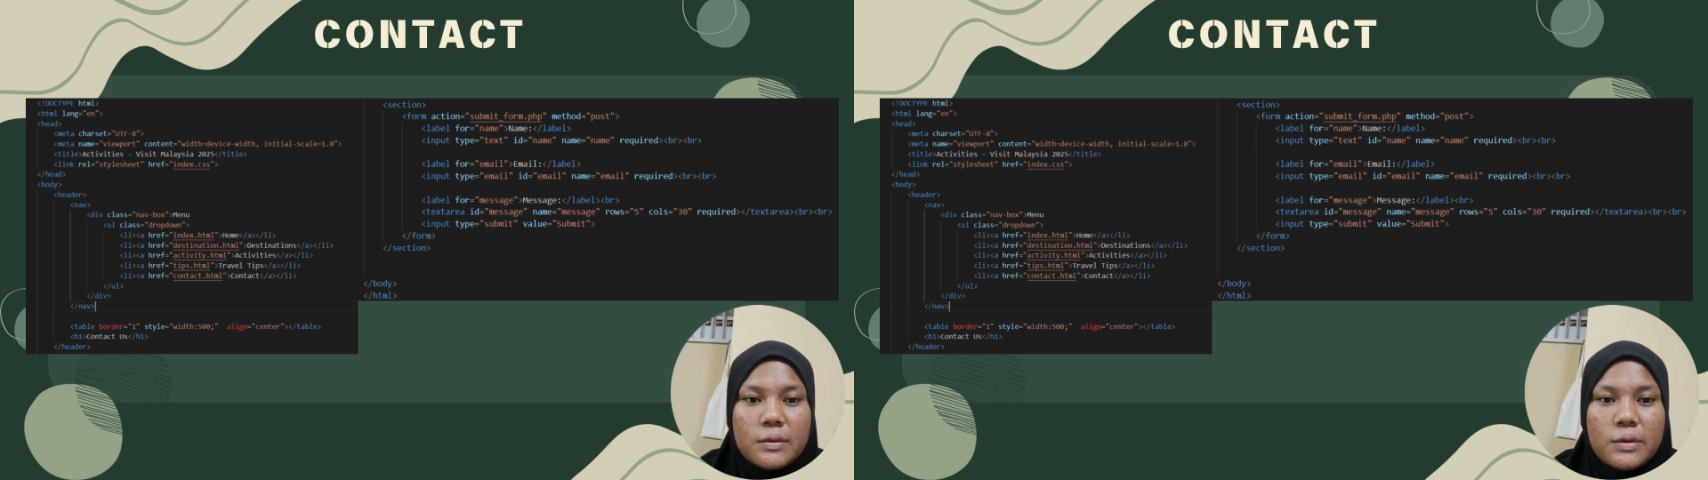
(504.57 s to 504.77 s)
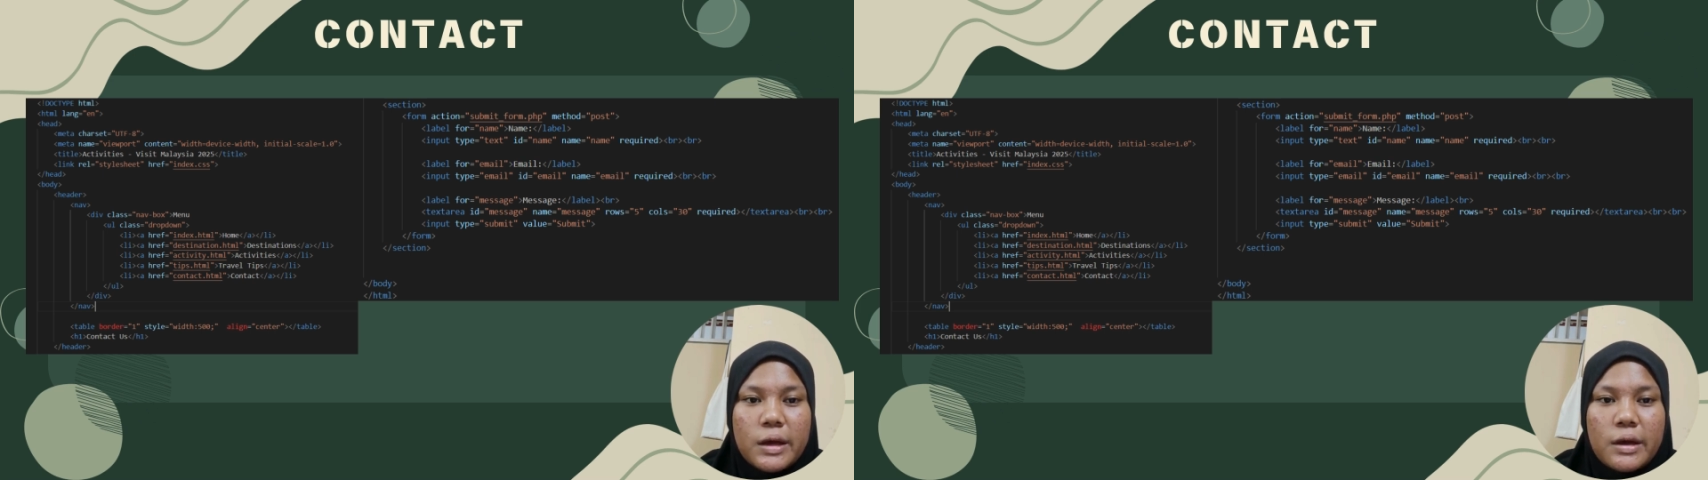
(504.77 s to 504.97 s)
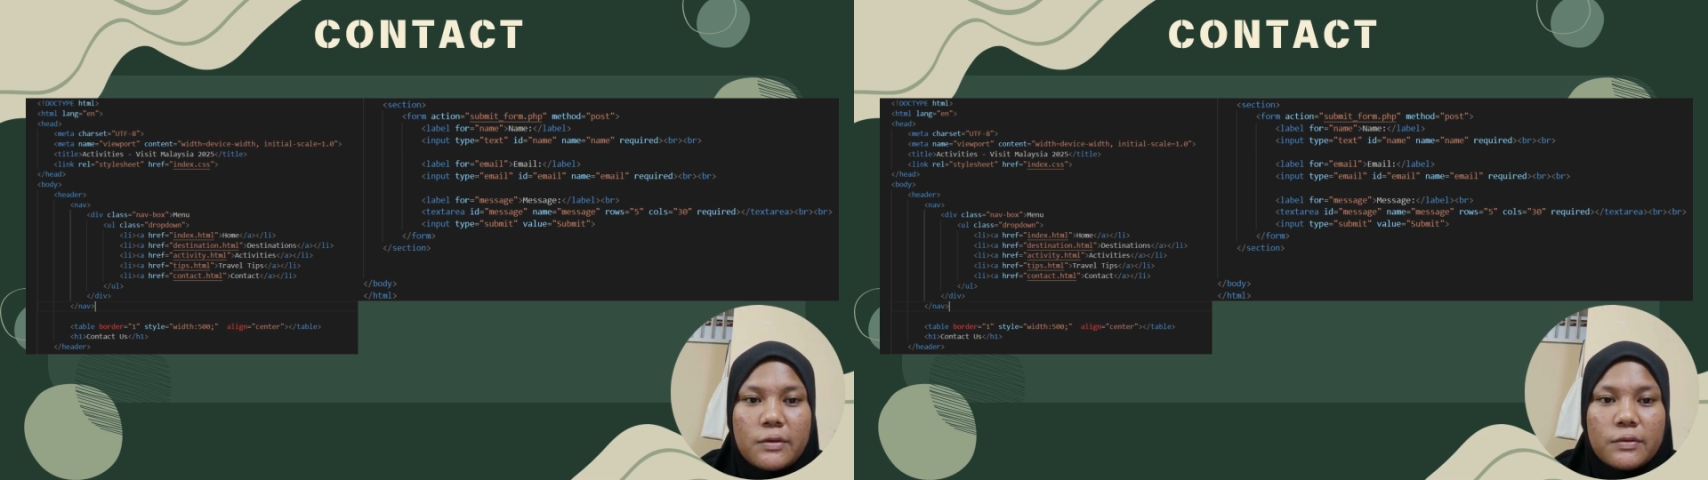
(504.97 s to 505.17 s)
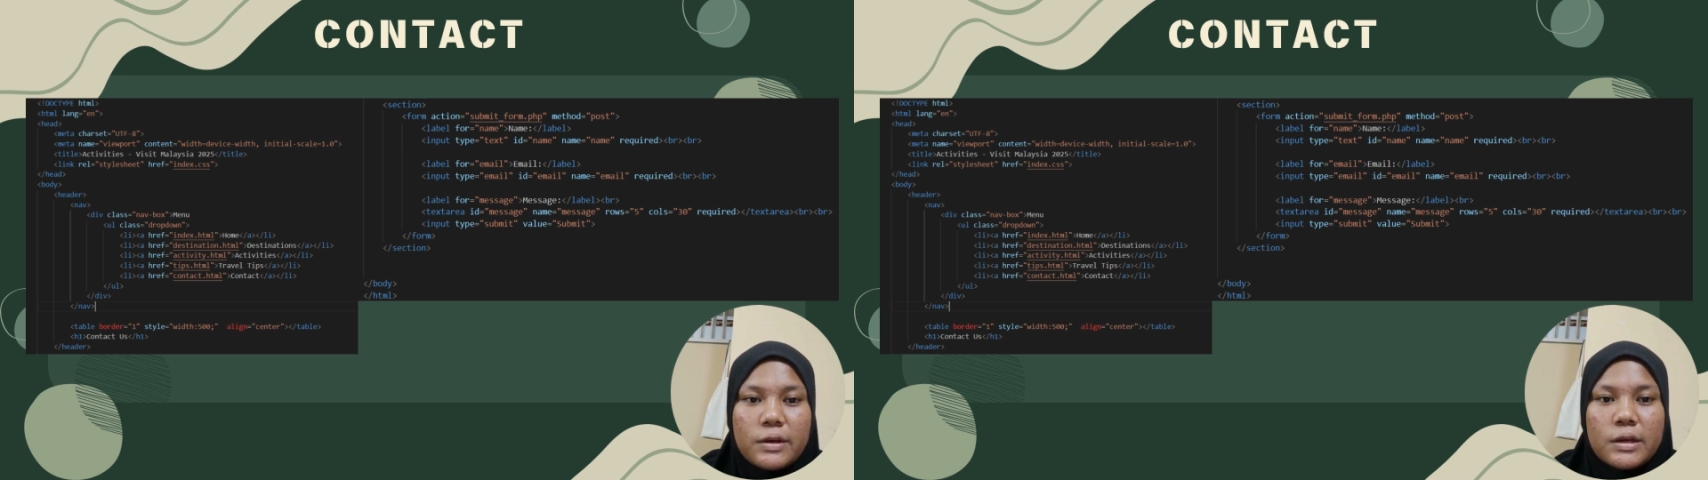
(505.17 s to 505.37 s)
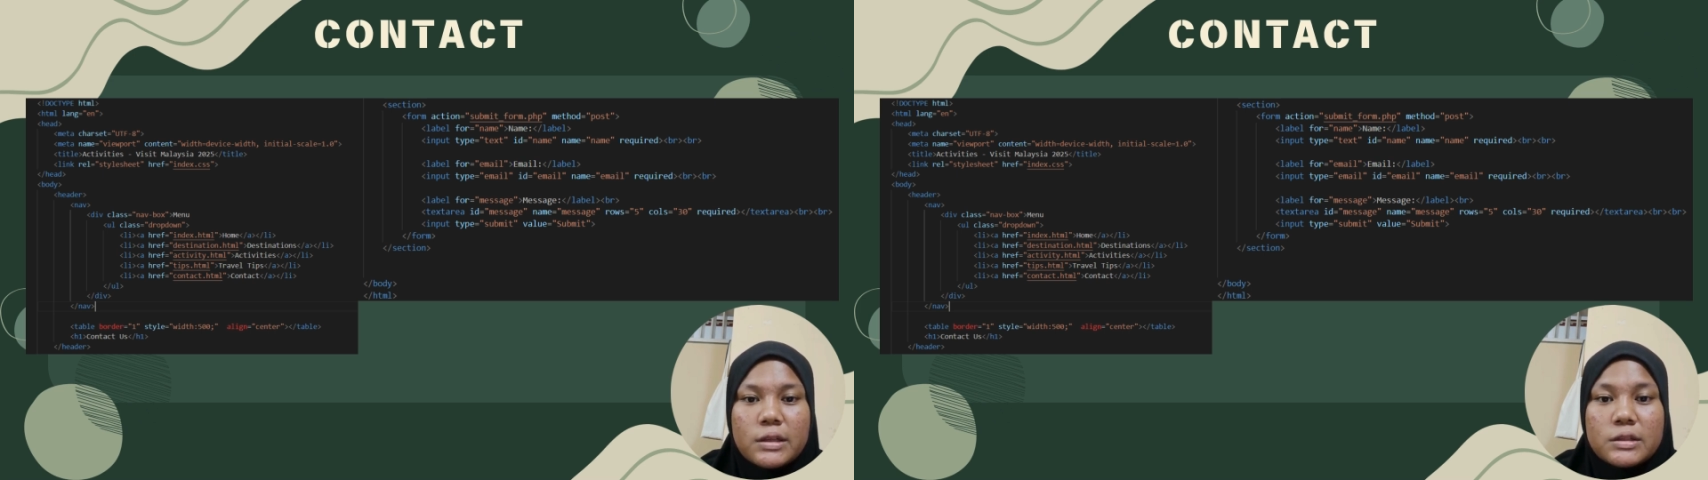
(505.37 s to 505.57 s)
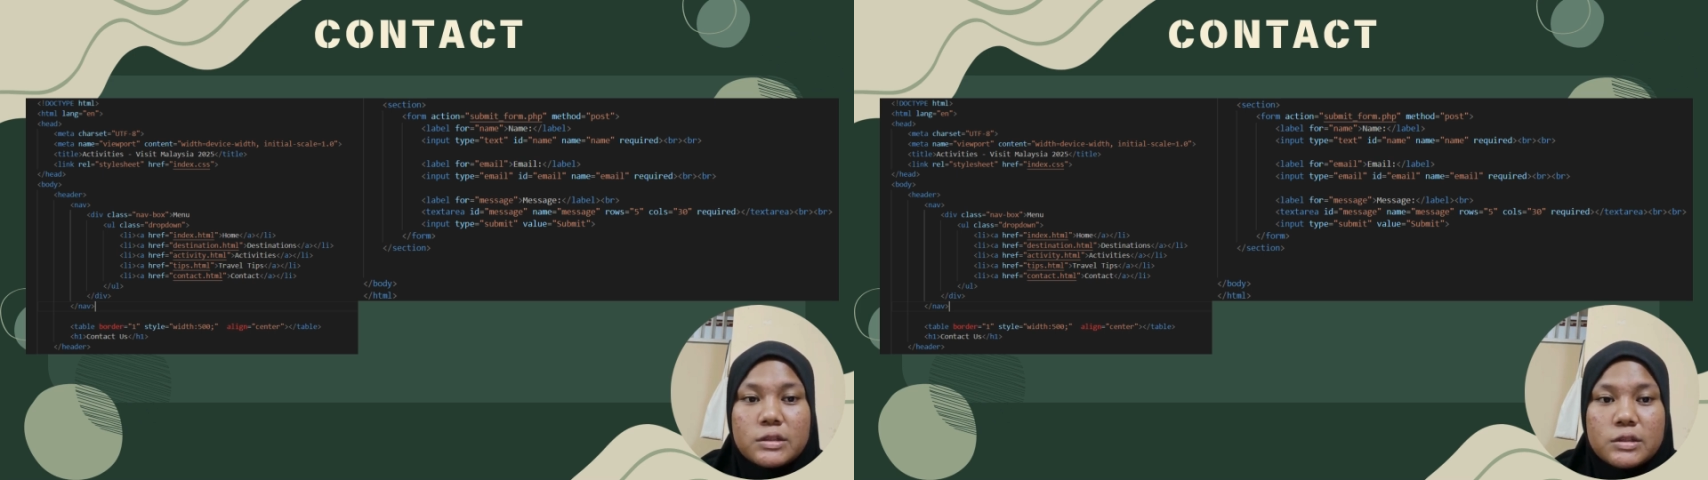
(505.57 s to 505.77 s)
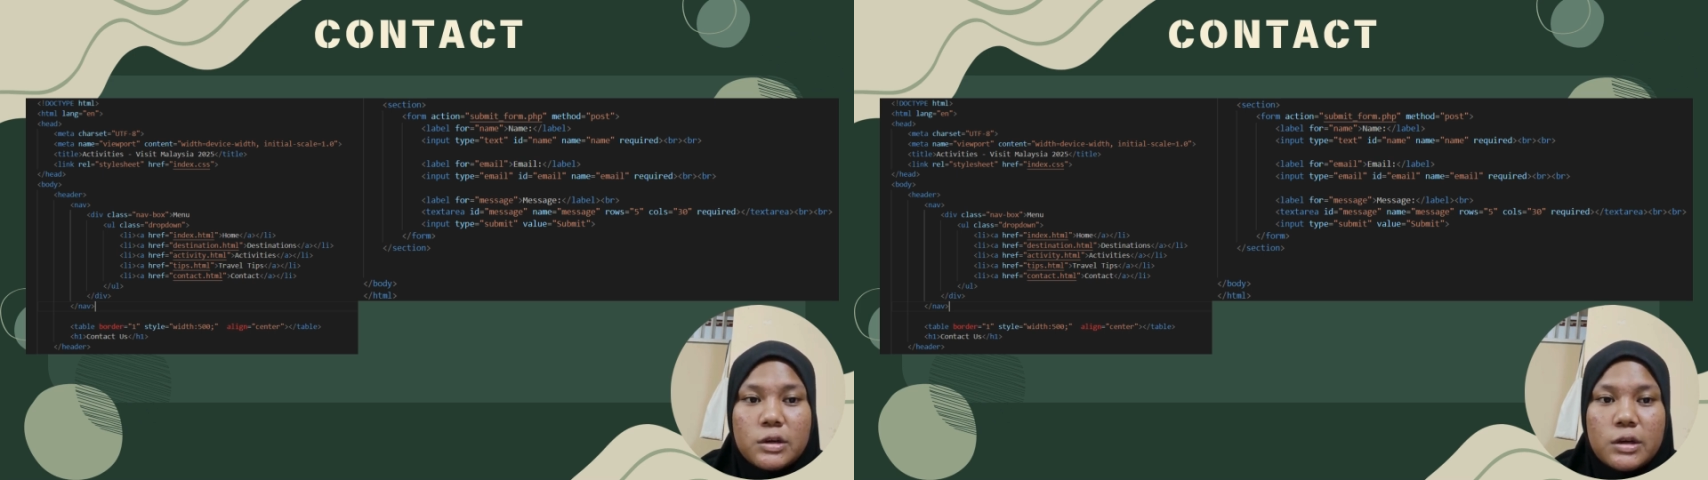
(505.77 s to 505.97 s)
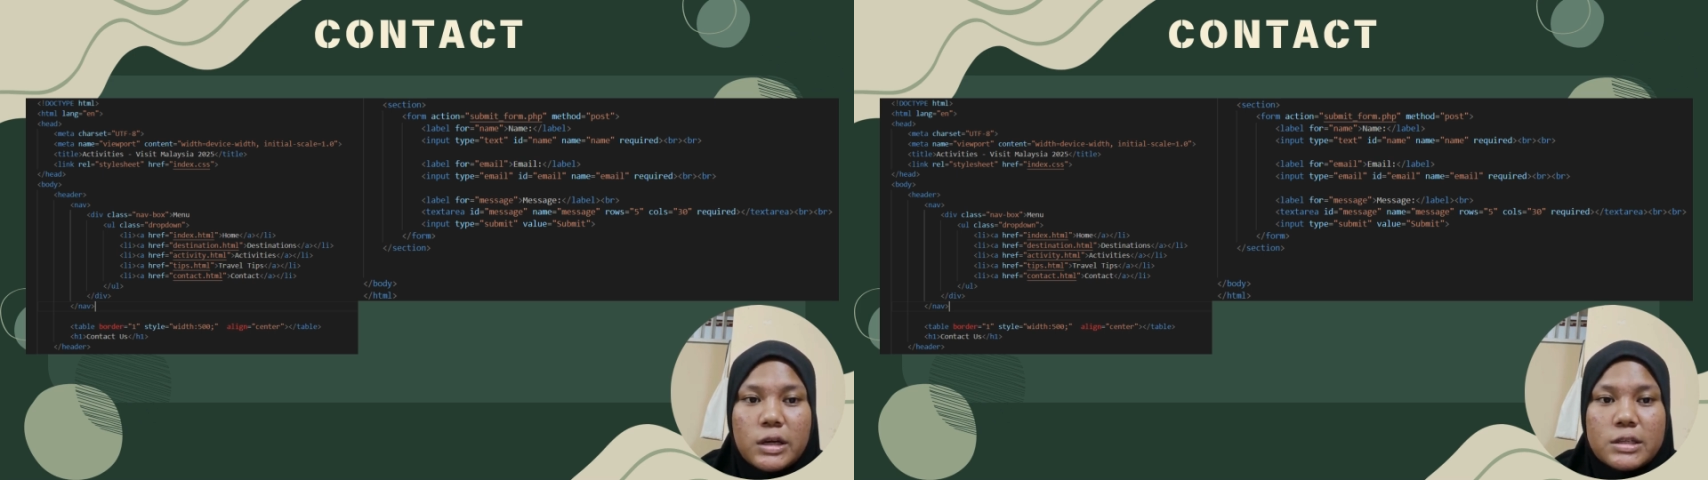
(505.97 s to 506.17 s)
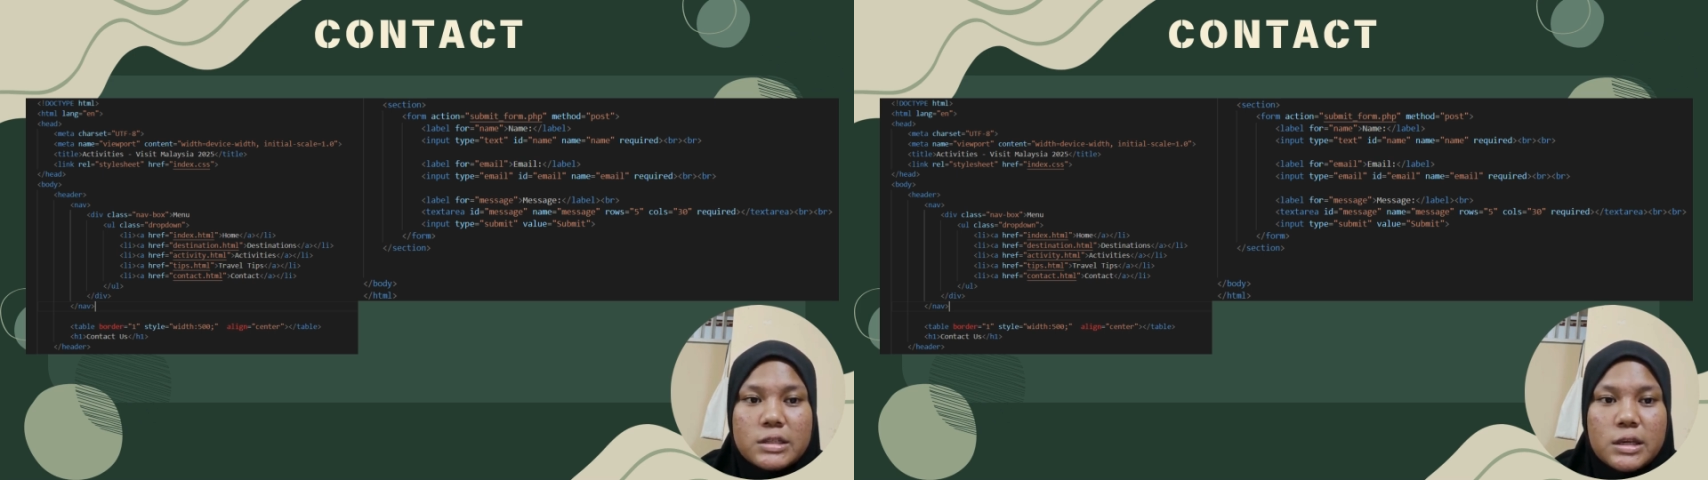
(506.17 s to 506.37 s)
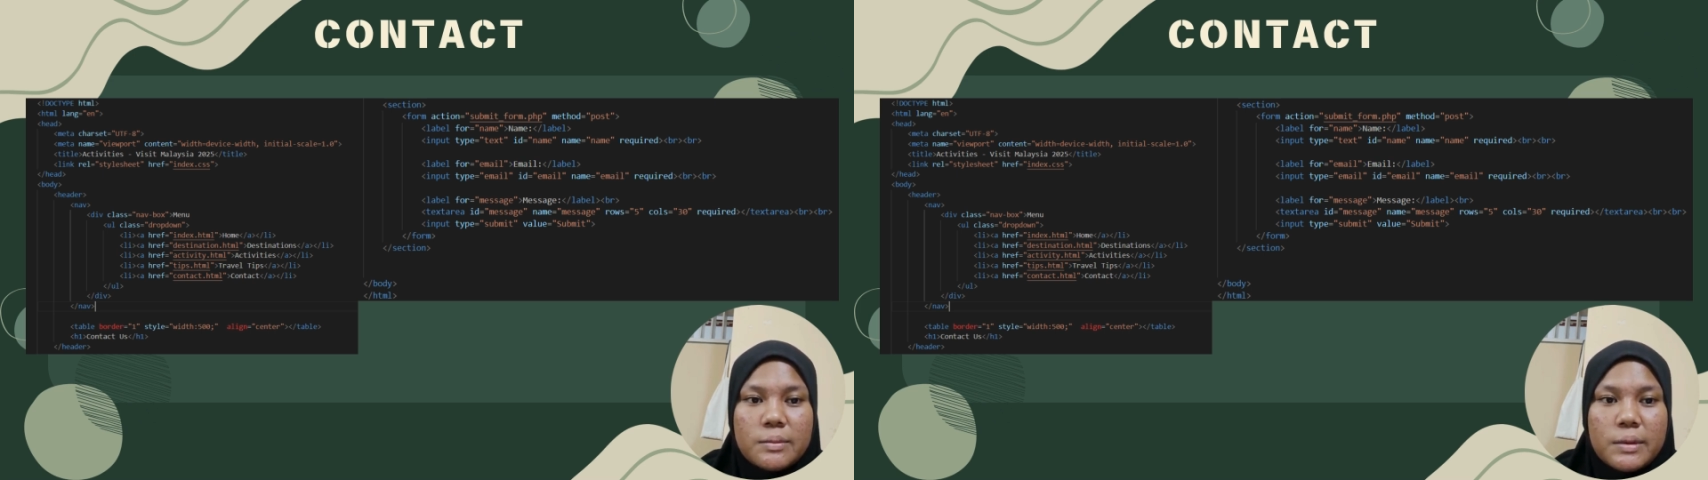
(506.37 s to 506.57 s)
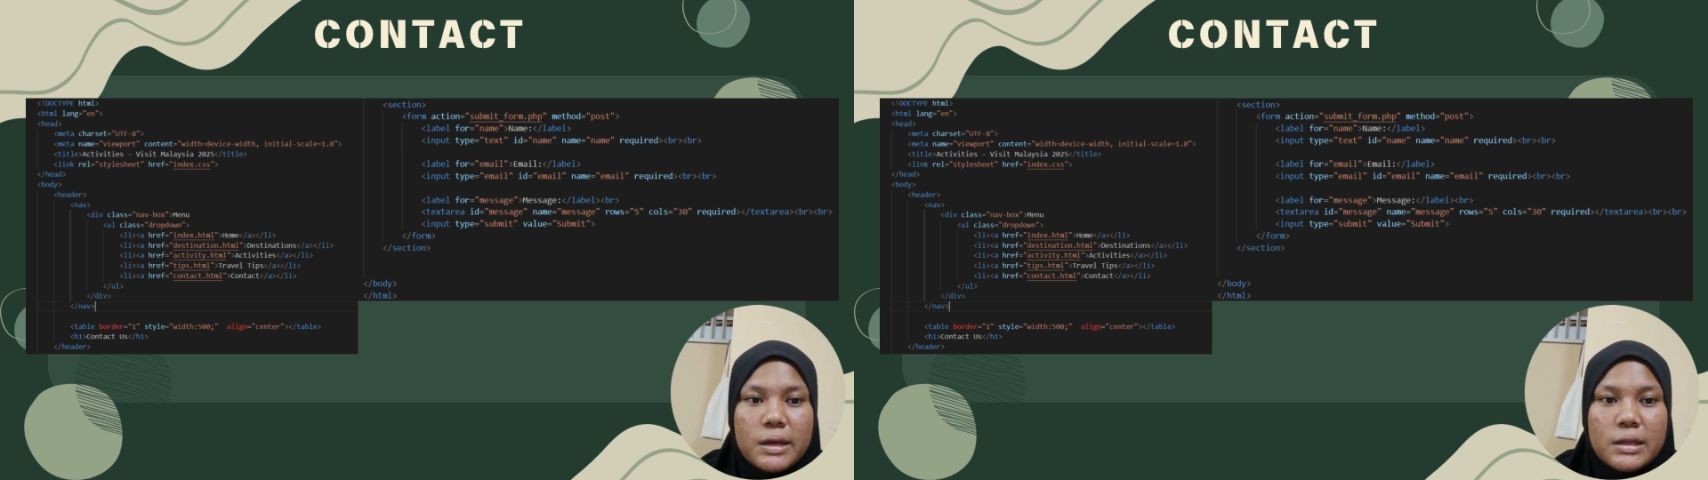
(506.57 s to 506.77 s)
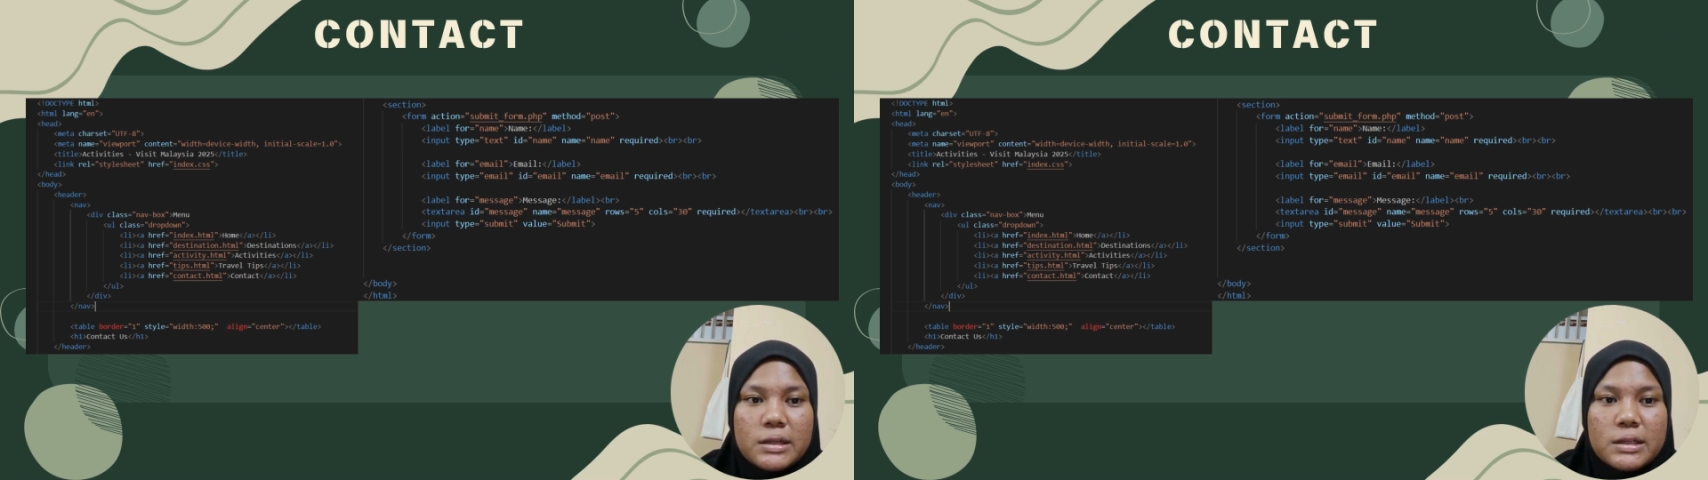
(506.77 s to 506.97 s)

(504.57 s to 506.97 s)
we have a .html.